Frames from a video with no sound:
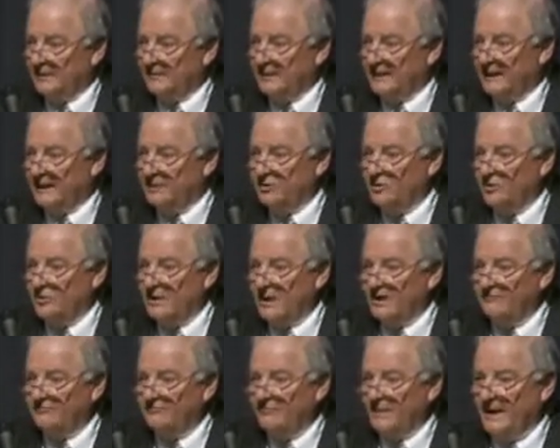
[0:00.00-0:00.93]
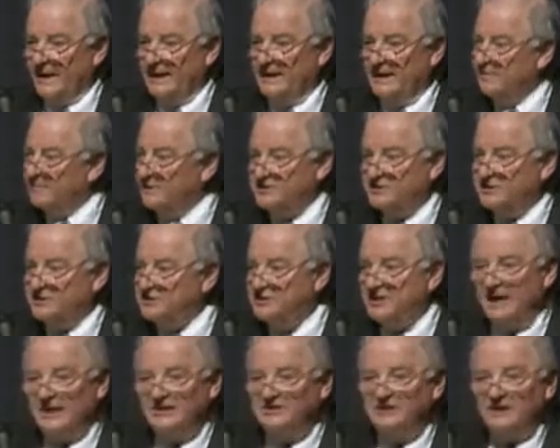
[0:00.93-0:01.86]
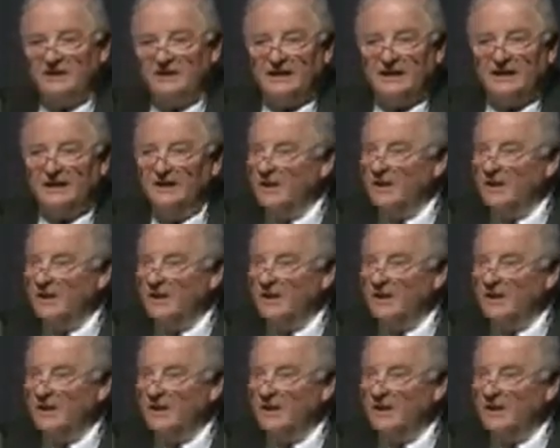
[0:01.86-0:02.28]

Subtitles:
that could have made him a success in any